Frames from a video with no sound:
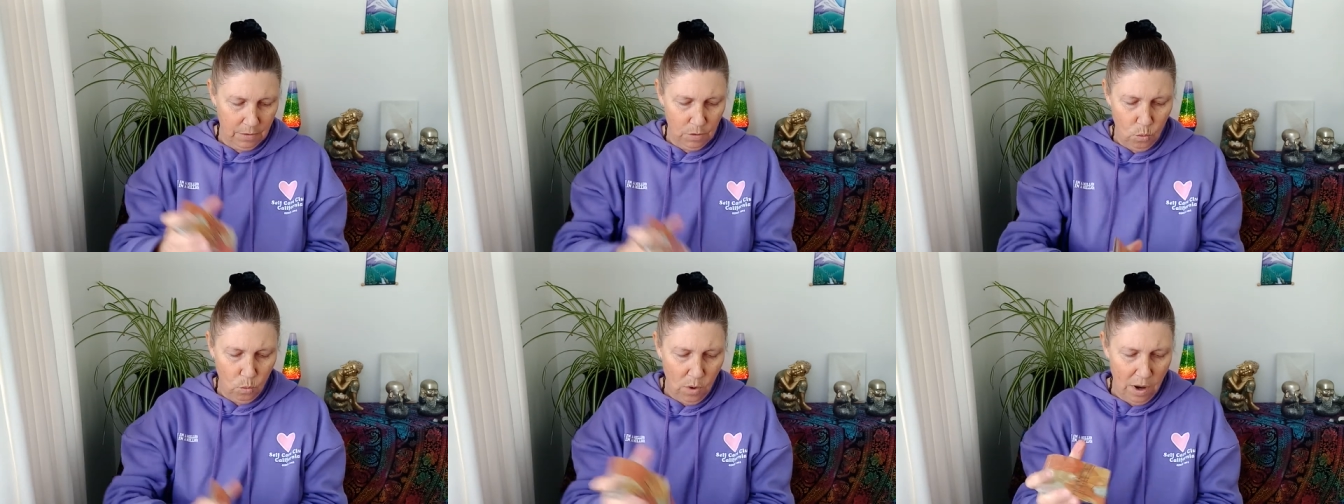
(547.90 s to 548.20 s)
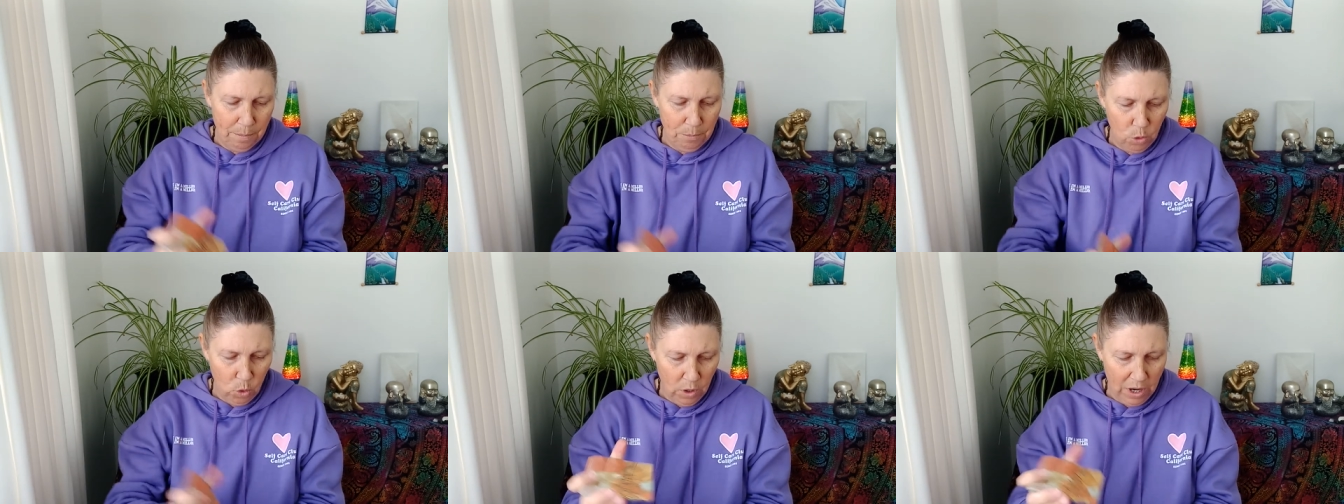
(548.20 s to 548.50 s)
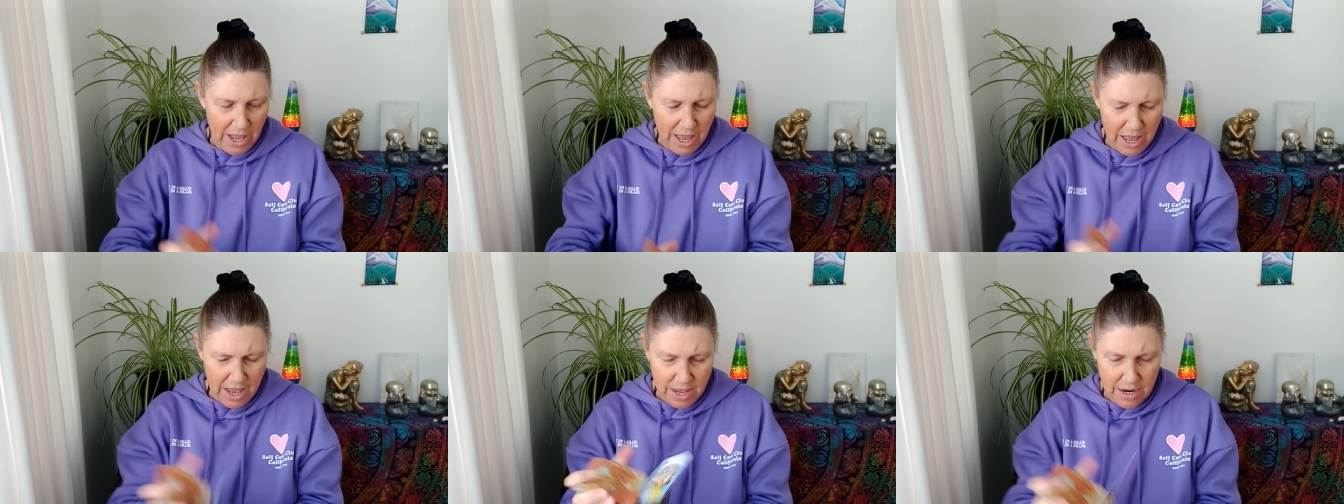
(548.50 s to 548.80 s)
One more
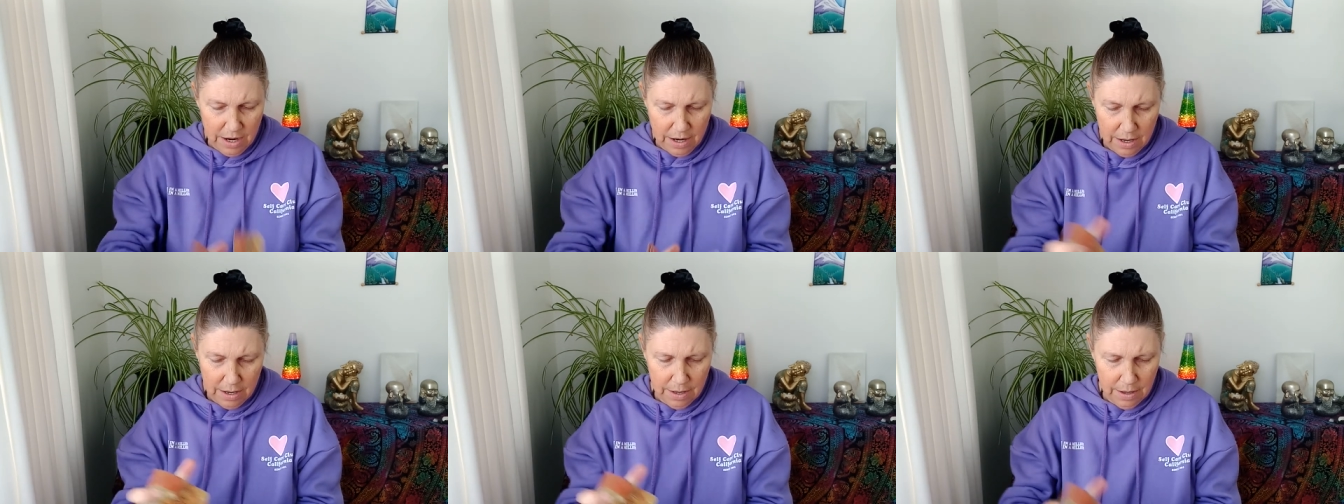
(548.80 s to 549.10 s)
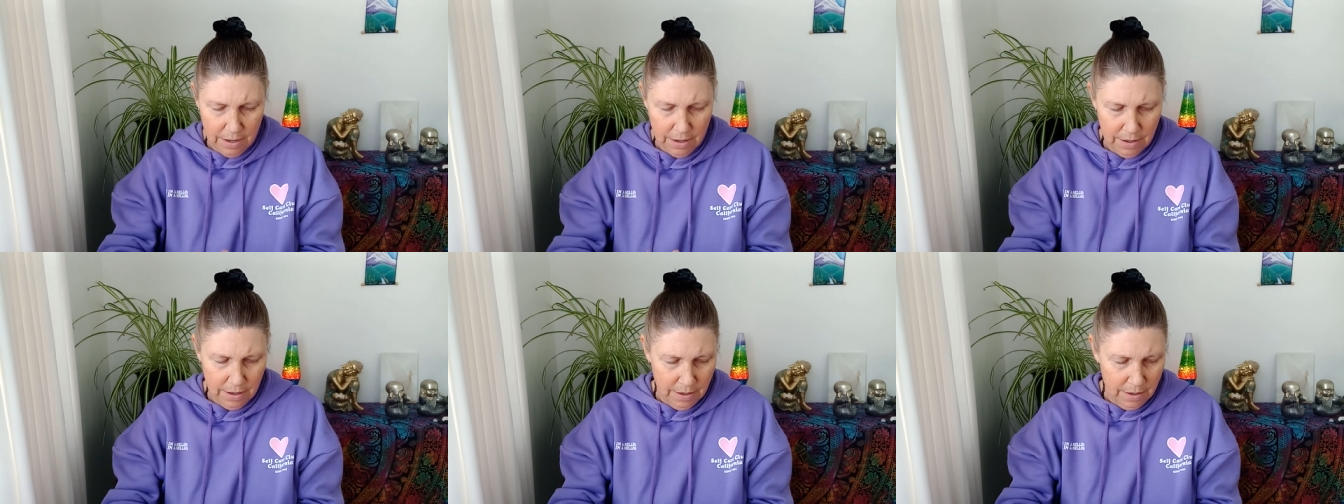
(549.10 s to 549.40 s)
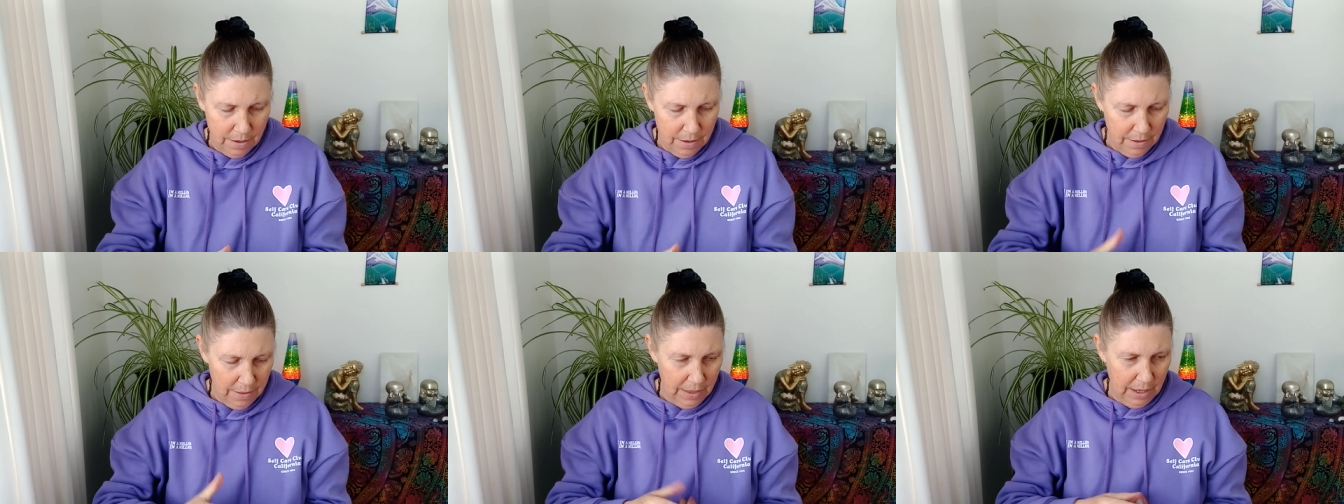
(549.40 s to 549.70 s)
card.
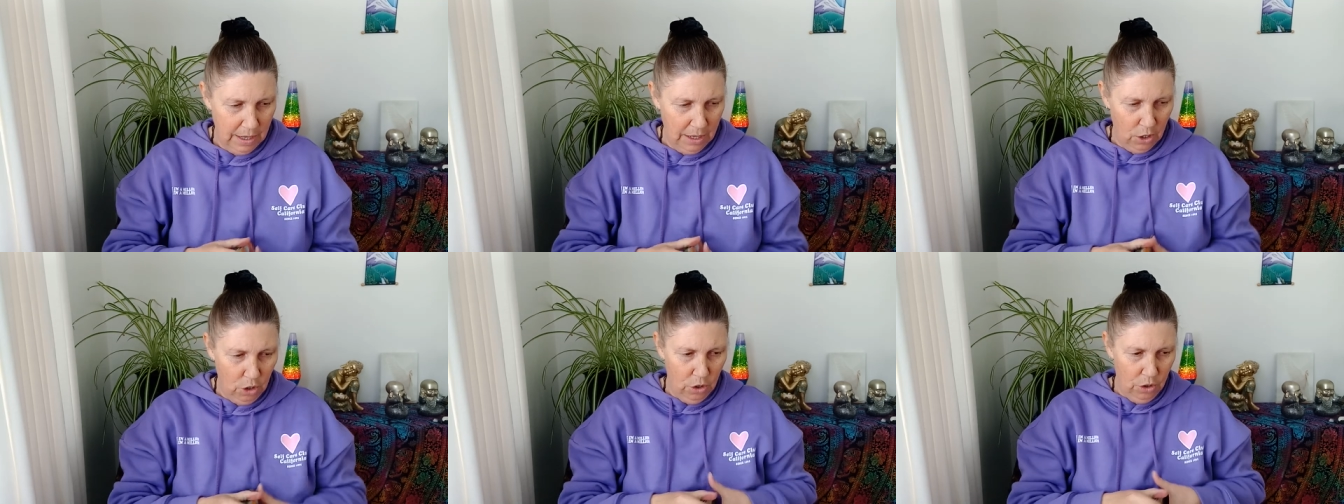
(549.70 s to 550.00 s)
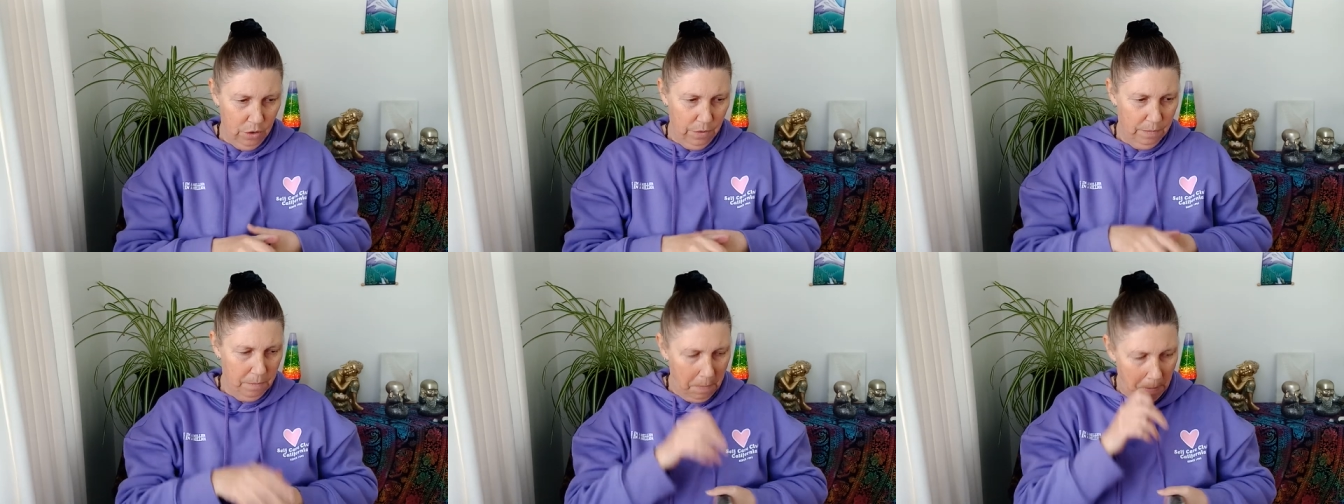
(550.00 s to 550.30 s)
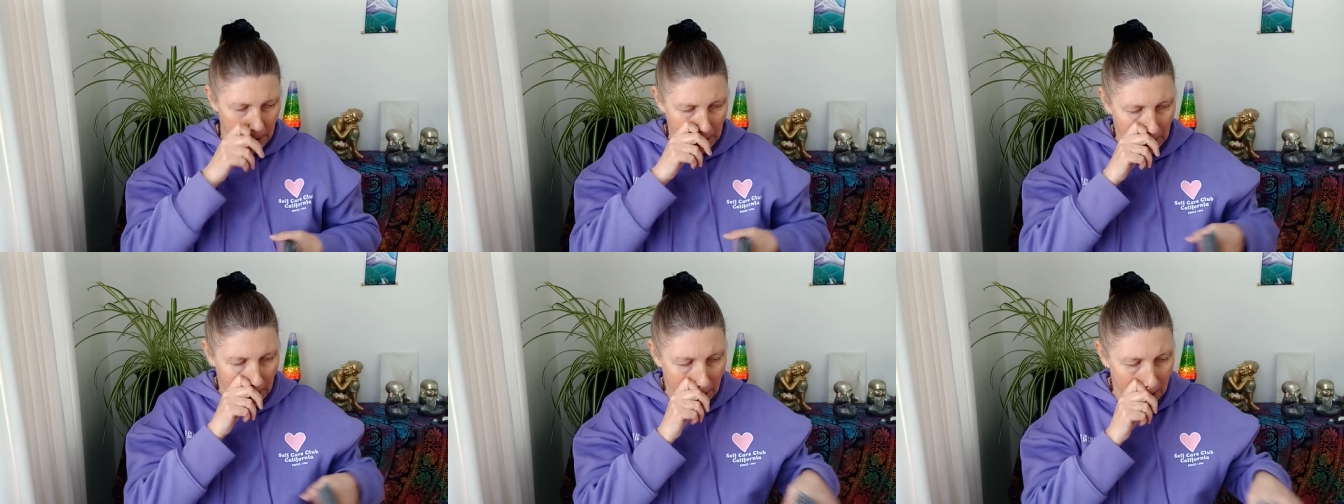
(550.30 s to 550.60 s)
Thank you.
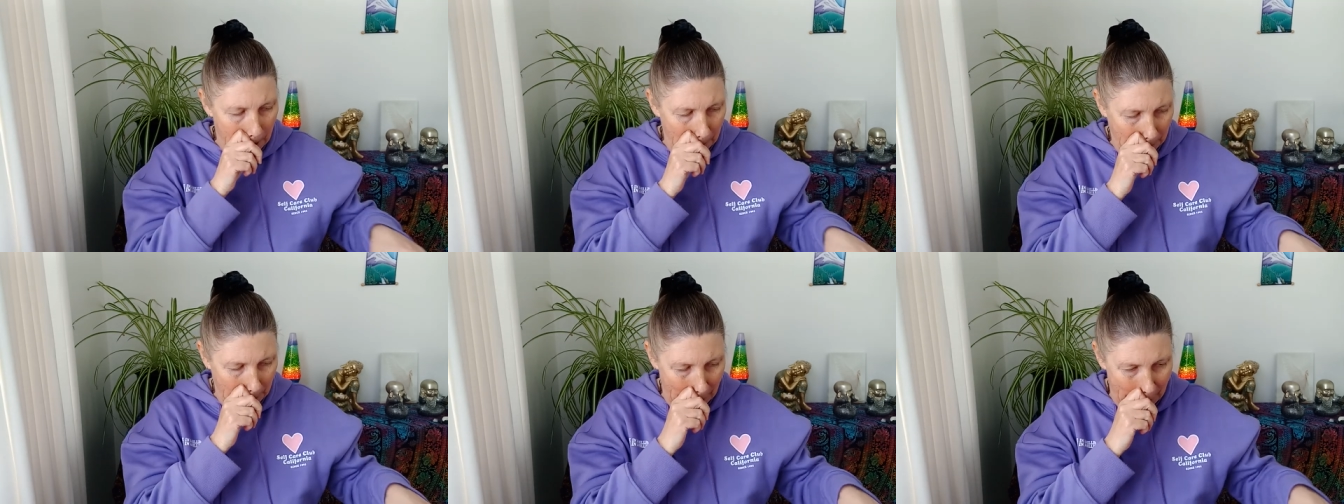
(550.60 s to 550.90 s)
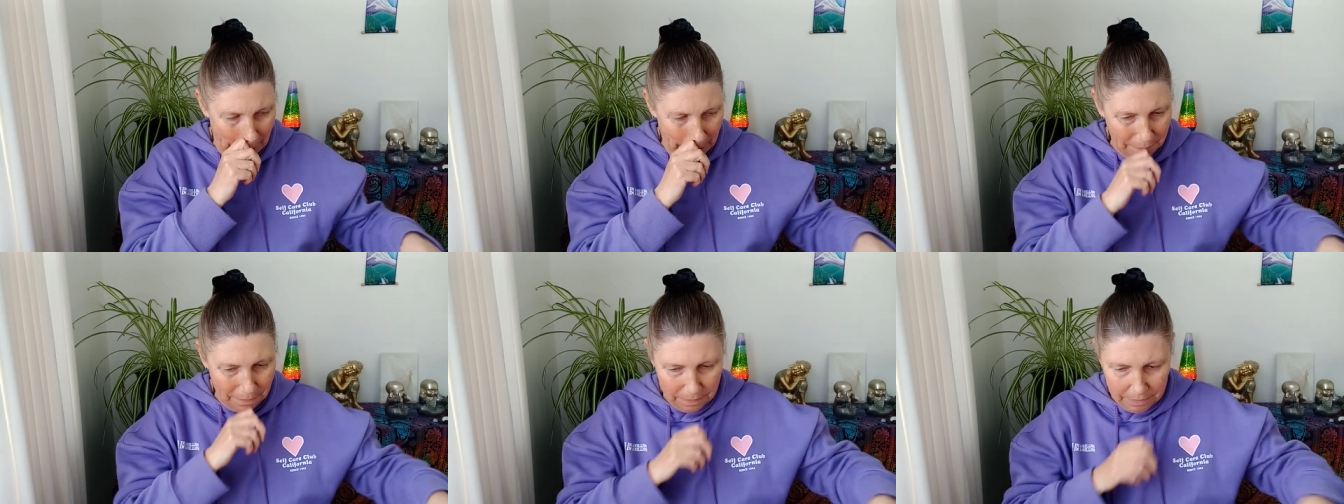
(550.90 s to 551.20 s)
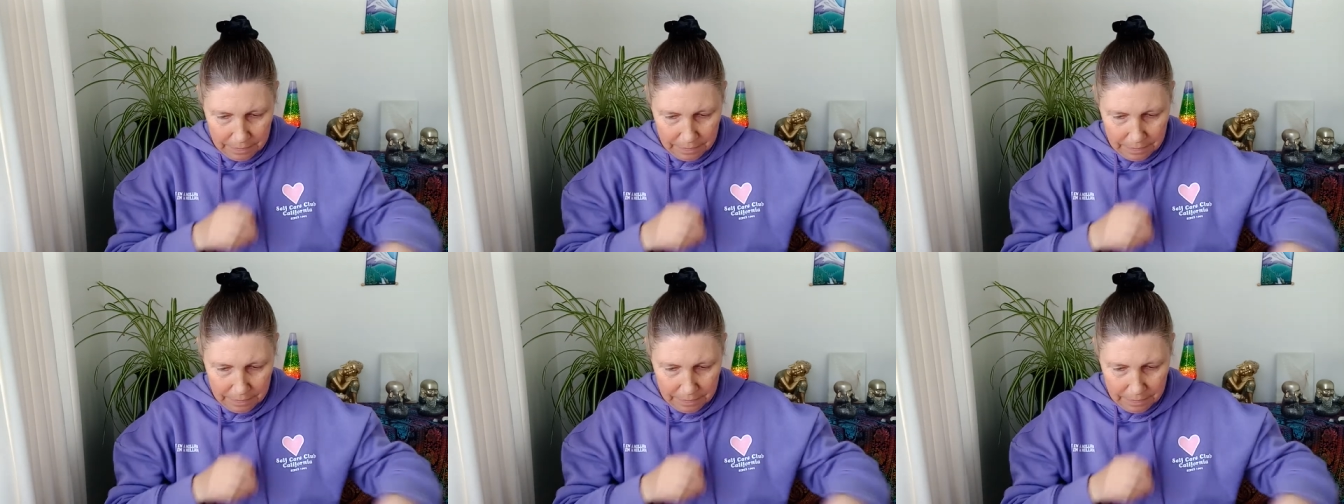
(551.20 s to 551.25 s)
Okay,